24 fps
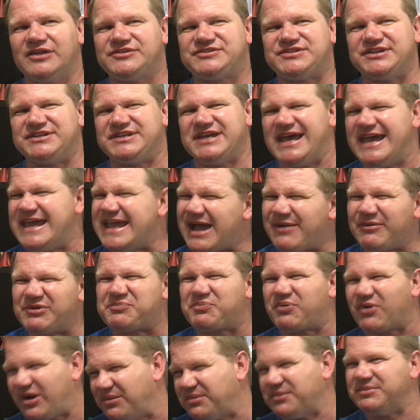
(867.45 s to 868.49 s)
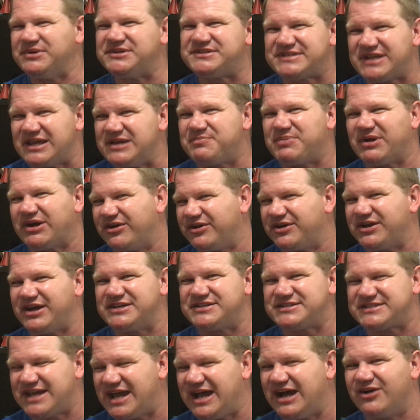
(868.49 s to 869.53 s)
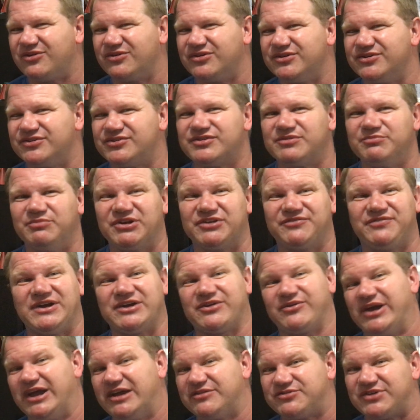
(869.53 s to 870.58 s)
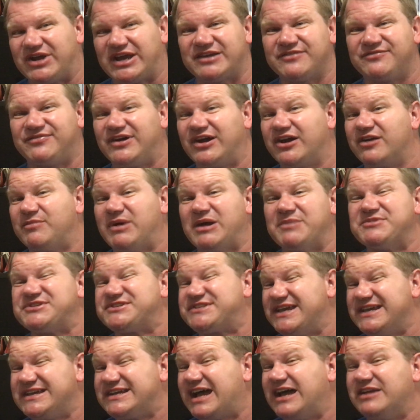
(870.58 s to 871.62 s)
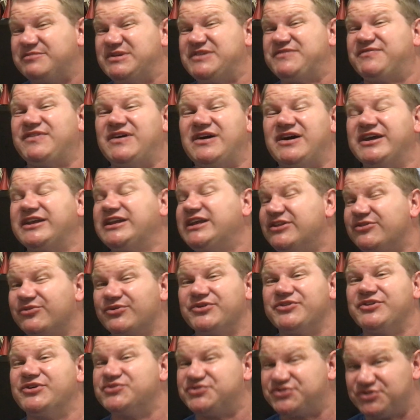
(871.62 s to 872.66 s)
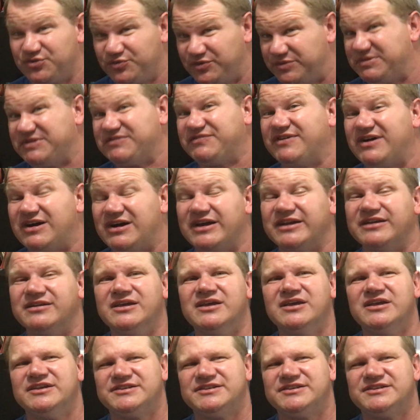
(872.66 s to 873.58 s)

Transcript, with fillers: Today, I would probably say Paradise Towers, but if I grab Dragonfire by mistake, I'd be fine. Either of those two would be fine.